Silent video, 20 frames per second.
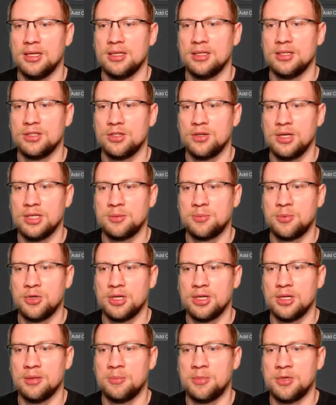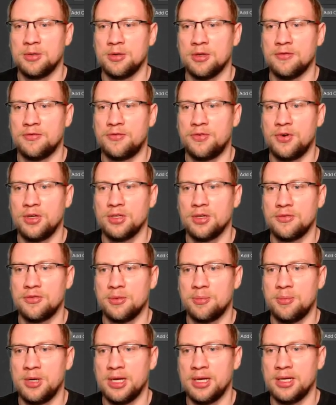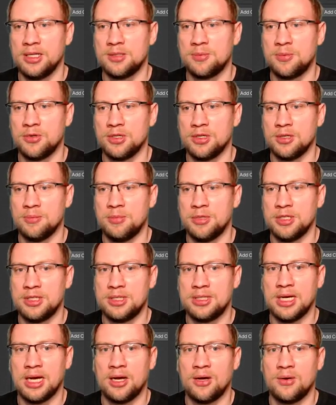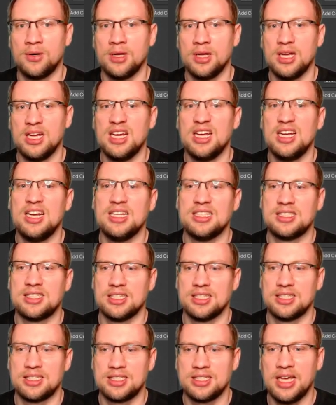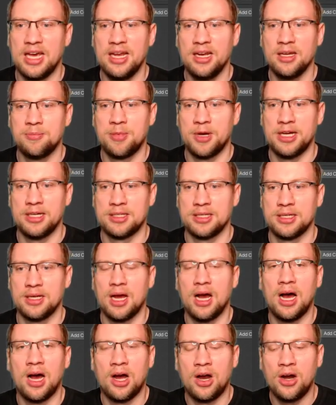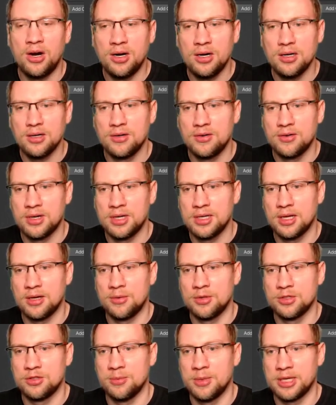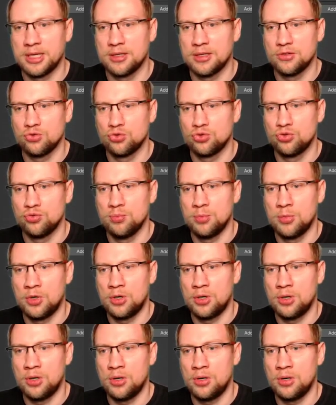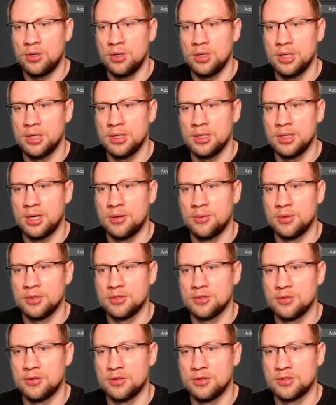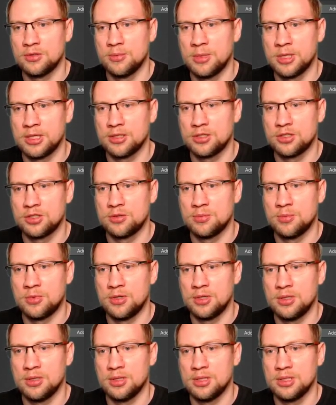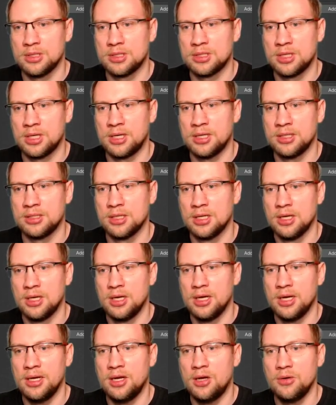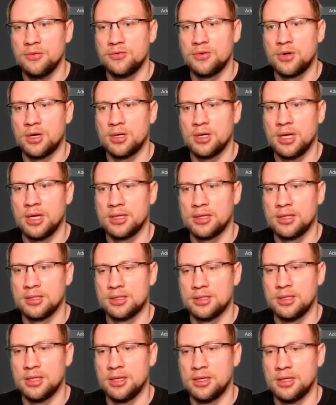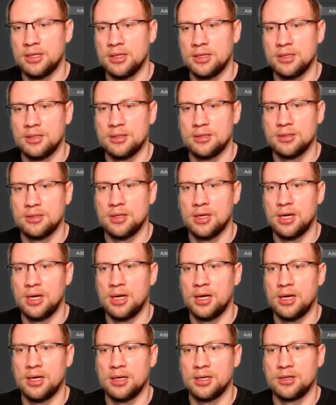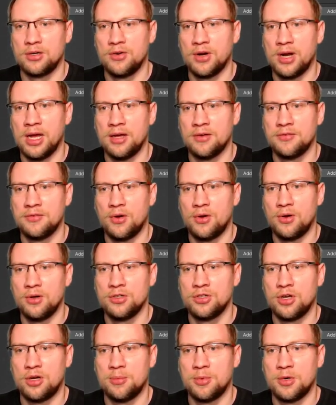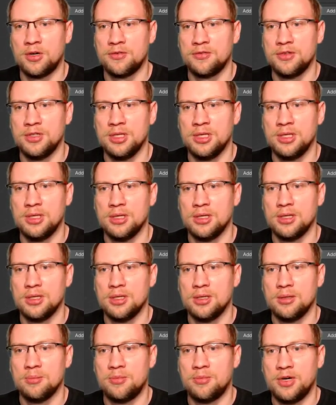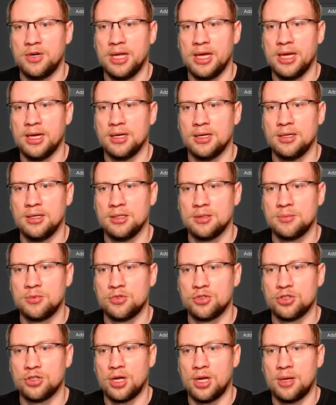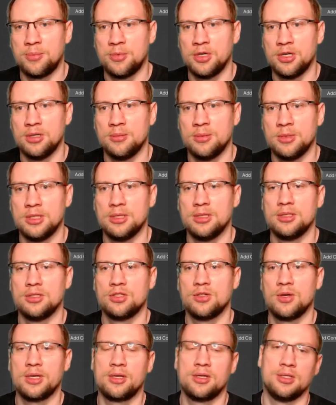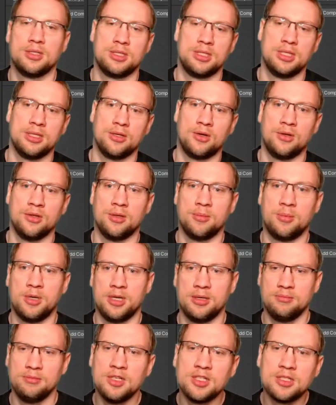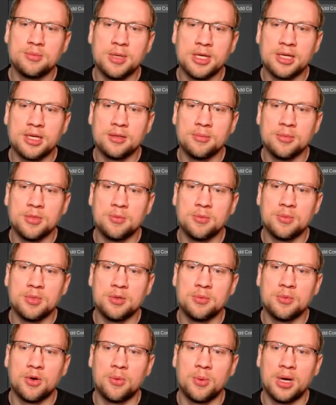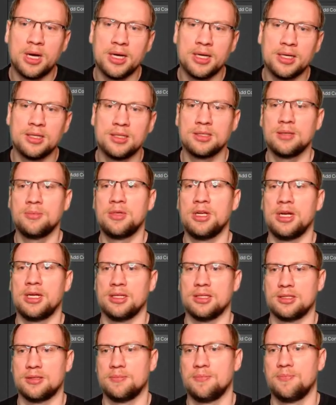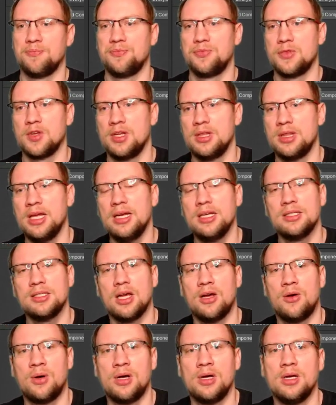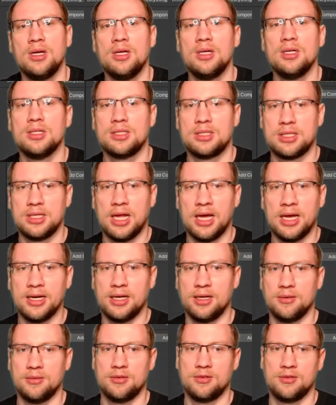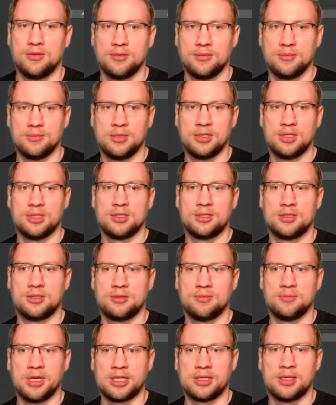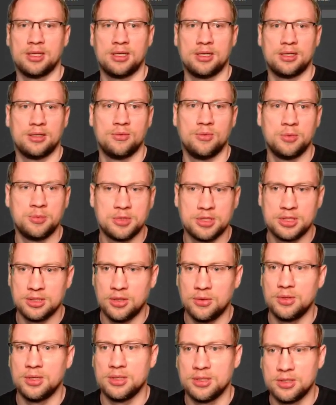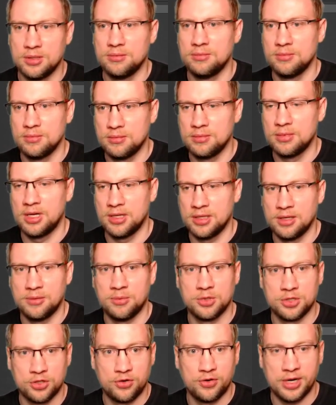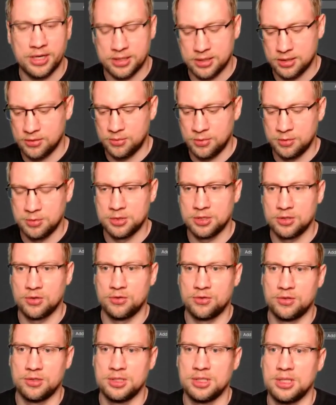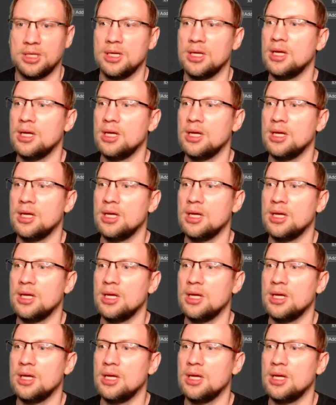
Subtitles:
So let's put it a bit in front of the player. Let's put it a bit down. Let's scale it by hitting R, right? I want to make it smaller. I want to also make it smaller in this size. And now we've got like this little graph on top of the player. Let's push up a little bit so I can see it on the player. Let's make it a bit more wide, something like this. And that is our slider. Let's make that, whoops, no, that was correct. Whoops, Control Z.